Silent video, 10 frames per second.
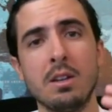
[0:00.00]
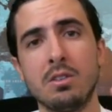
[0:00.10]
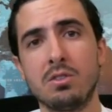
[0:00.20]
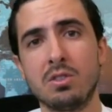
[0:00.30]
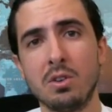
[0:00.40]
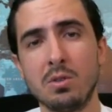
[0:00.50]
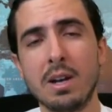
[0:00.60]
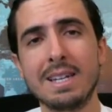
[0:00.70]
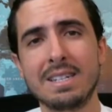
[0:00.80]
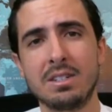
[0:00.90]
so you
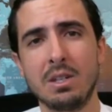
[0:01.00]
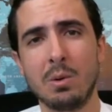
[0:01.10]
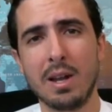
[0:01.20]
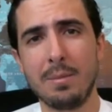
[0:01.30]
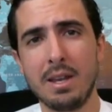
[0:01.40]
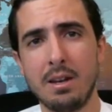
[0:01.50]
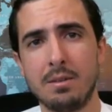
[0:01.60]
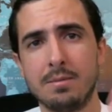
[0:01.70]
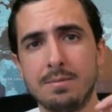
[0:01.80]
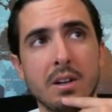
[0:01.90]
guys can see what I mean.
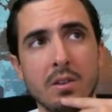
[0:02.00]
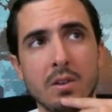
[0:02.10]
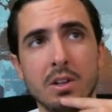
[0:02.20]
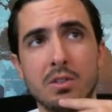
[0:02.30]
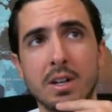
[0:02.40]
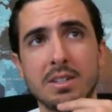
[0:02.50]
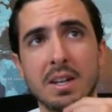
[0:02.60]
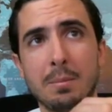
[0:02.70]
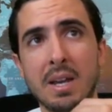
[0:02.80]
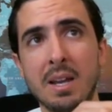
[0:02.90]
Here, they're
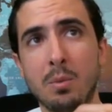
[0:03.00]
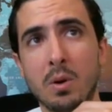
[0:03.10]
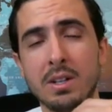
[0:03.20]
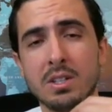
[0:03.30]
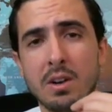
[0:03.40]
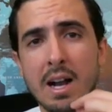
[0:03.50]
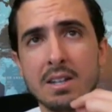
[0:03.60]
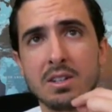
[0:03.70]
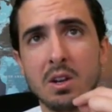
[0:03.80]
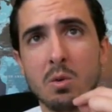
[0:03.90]
addressing pain points, they're
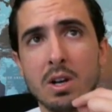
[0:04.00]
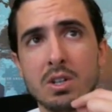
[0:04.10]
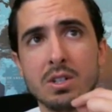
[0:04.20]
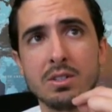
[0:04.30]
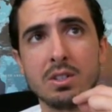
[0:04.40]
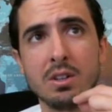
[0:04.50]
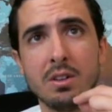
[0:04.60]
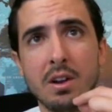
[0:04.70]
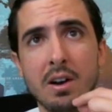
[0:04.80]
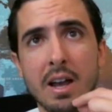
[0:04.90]
asking questions,
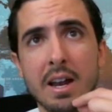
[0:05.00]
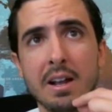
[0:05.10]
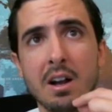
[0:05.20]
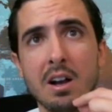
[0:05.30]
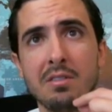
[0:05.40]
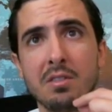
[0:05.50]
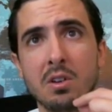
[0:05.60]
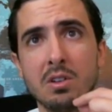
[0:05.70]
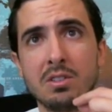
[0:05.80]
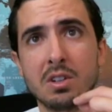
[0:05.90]
they're heading off
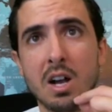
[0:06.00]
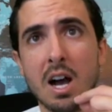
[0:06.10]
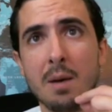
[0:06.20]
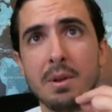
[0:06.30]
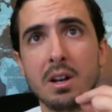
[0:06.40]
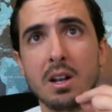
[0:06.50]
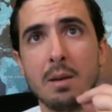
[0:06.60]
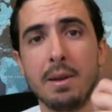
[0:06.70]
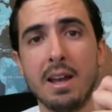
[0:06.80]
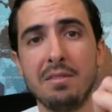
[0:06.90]
common
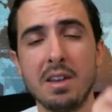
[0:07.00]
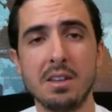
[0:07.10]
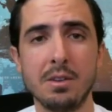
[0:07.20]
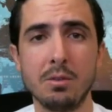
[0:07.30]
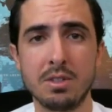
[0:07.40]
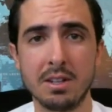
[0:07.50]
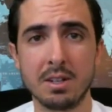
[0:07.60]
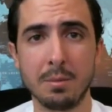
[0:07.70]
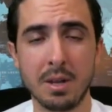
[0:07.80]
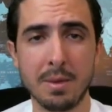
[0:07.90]
FAQs that
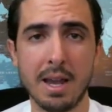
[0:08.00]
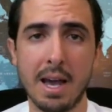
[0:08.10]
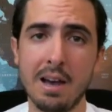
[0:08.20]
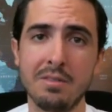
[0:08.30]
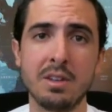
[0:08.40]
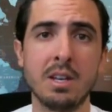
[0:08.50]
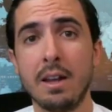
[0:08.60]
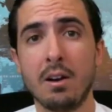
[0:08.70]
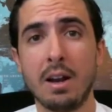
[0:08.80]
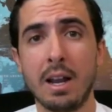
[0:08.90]
somebody may have.
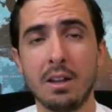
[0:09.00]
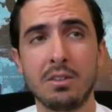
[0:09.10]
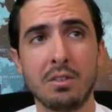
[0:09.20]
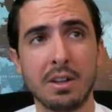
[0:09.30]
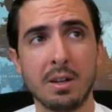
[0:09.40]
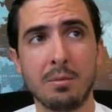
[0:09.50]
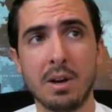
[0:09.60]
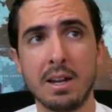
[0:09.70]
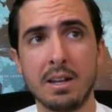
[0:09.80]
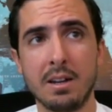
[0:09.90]
They are answering them
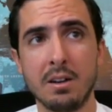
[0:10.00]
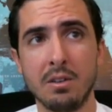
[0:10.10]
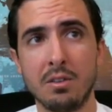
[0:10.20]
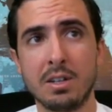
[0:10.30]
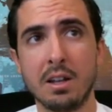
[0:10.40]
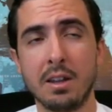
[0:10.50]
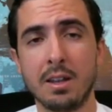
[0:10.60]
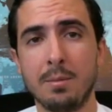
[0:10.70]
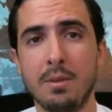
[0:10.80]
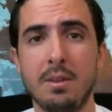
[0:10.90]
right here. They're
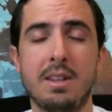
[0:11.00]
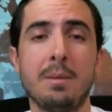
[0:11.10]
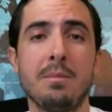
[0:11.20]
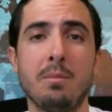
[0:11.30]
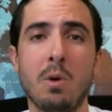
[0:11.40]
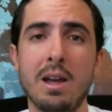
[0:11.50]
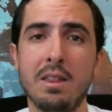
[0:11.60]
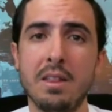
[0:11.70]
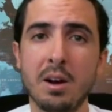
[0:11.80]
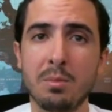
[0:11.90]
telling them why
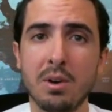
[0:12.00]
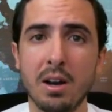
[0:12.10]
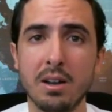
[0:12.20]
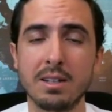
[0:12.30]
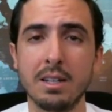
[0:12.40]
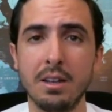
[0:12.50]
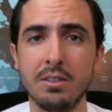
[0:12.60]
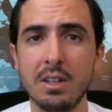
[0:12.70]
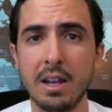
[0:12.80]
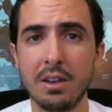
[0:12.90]
their product
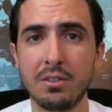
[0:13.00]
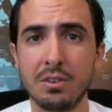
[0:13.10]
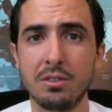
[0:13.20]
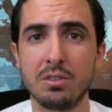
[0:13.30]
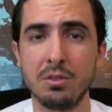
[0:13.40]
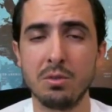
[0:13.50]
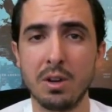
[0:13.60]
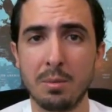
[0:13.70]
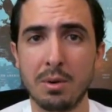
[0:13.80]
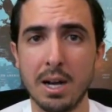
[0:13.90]
is the answer to
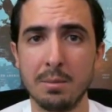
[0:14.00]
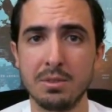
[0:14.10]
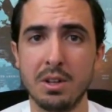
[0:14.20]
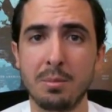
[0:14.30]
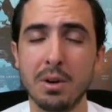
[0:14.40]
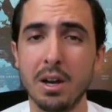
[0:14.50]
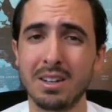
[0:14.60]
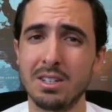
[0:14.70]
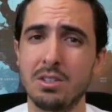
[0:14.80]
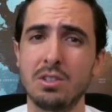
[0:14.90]
their problems. Their
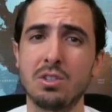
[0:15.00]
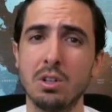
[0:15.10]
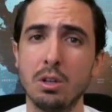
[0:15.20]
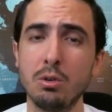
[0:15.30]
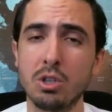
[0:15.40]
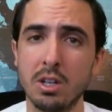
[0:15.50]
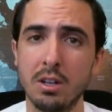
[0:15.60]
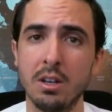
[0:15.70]
product is the solution